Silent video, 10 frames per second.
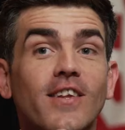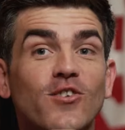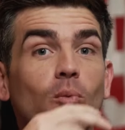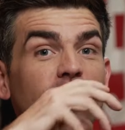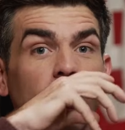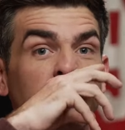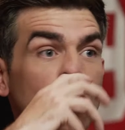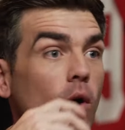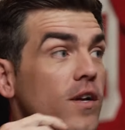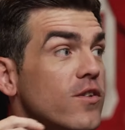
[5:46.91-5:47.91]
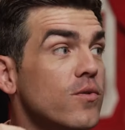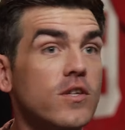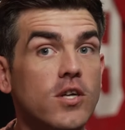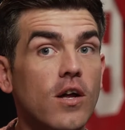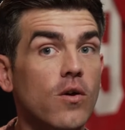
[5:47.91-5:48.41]
There's one time he's walking through the
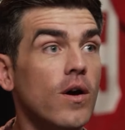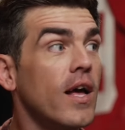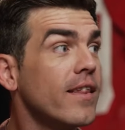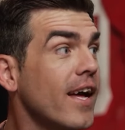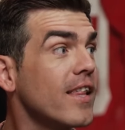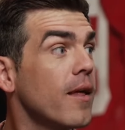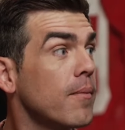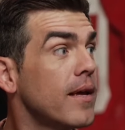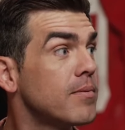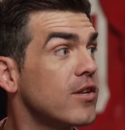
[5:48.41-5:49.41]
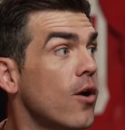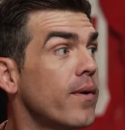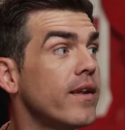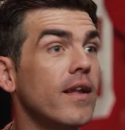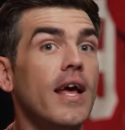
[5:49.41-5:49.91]
tunnel, that clip keeps
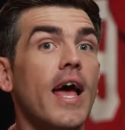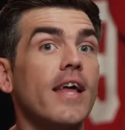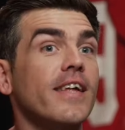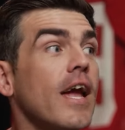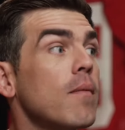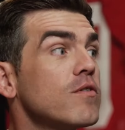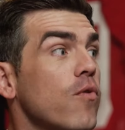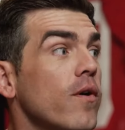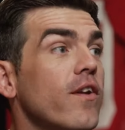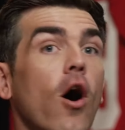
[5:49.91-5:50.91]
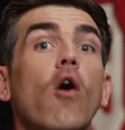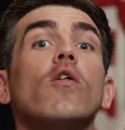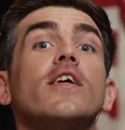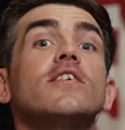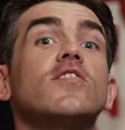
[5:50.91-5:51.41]
going, and the camera's following.
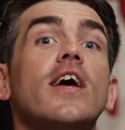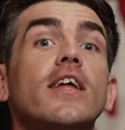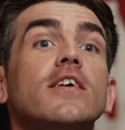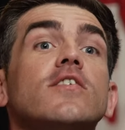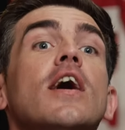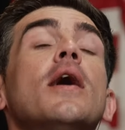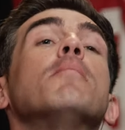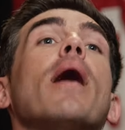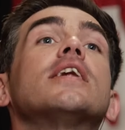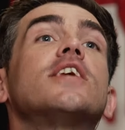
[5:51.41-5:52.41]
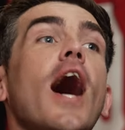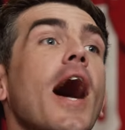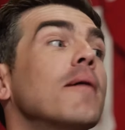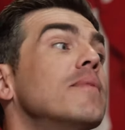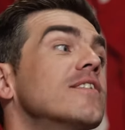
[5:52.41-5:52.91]
All he's saying is, my
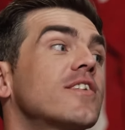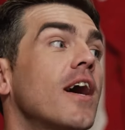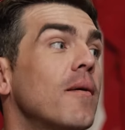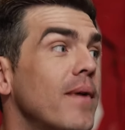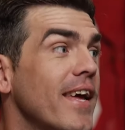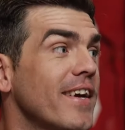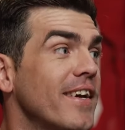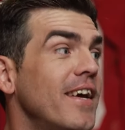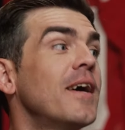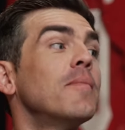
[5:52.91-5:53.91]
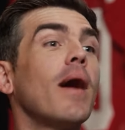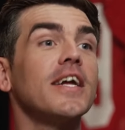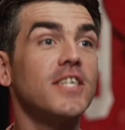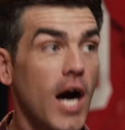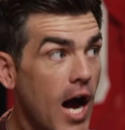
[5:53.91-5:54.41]
time is coming. My
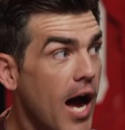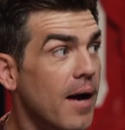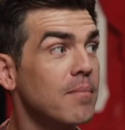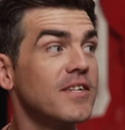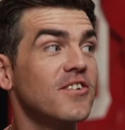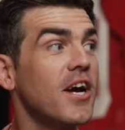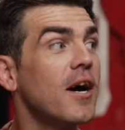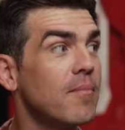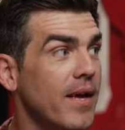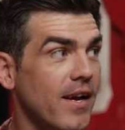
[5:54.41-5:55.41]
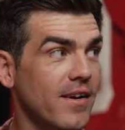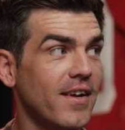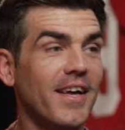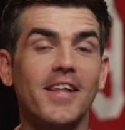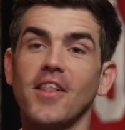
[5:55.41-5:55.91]
time is coming. Ugh.